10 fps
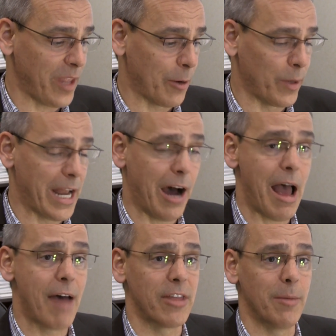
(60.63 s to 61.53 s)
And we now
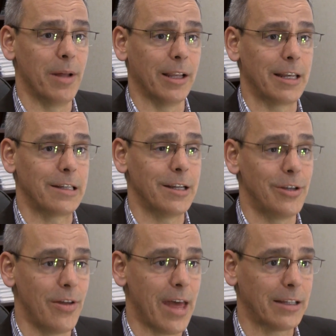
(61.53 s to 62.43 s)
have the ability to
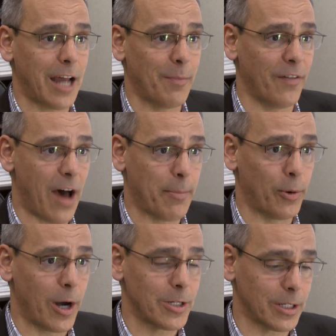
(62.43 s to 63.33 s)
do that type of
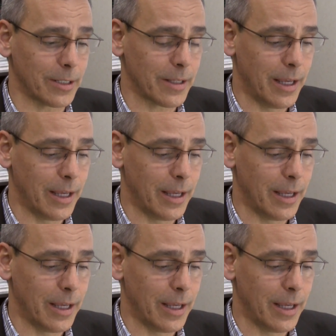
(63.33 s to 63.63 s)
operation.